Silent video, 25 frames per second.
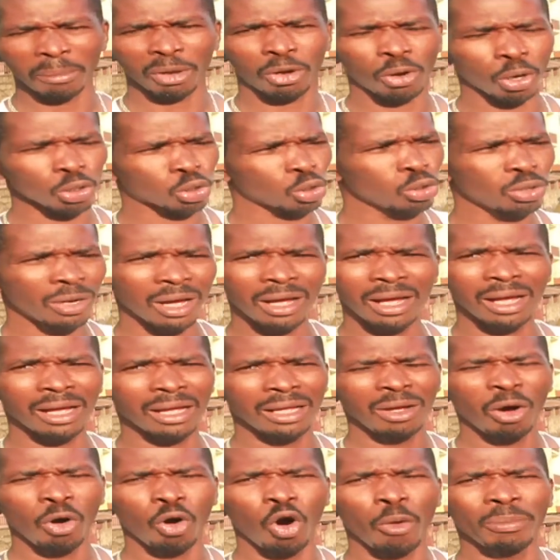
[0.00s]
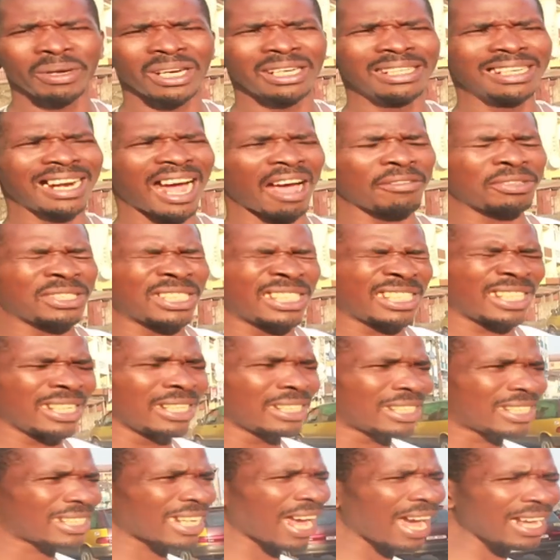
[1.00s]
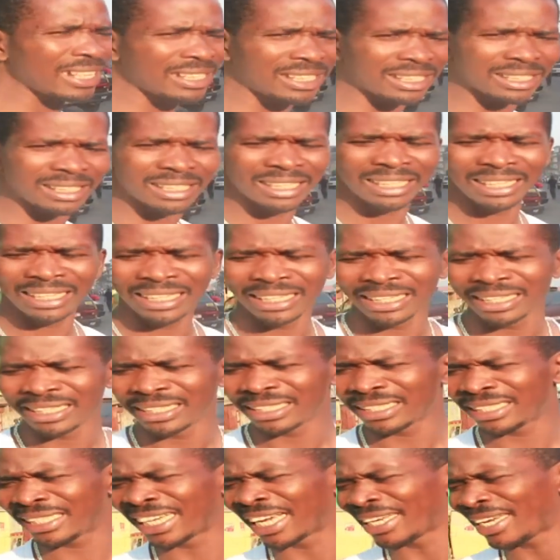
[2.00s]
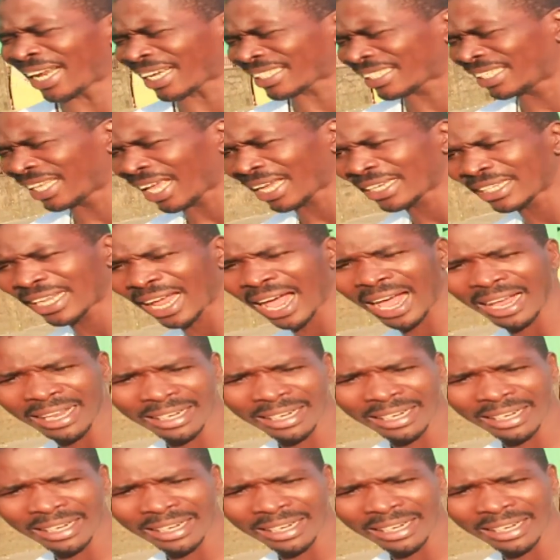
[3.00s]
Because, you know, when they drive street sites, yes. Traders, they under,